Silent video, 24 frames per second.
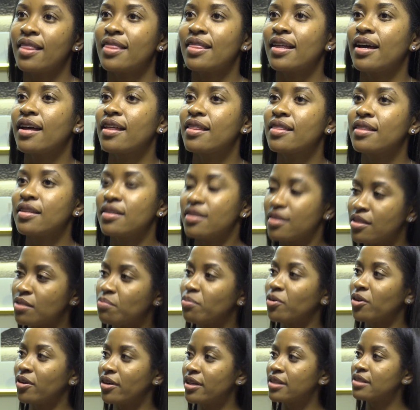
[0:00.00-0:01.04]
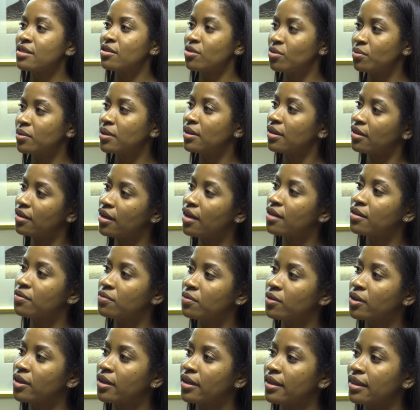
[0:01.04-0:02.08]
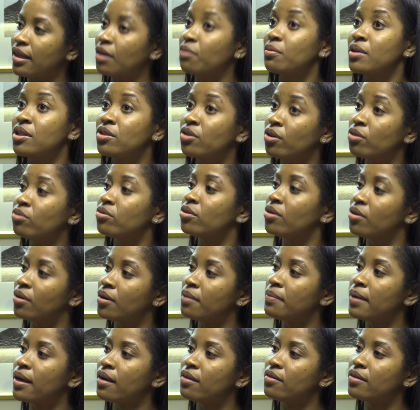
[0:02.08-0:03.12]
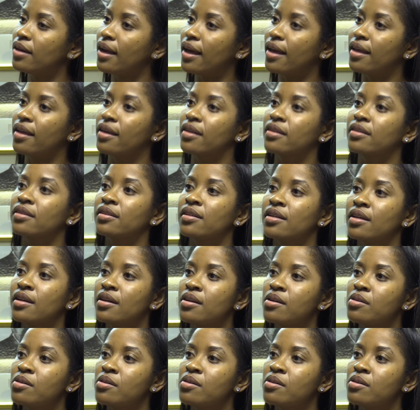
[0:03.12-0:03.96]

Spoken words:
That the diaspora is doing a lot of work that we don't know about, and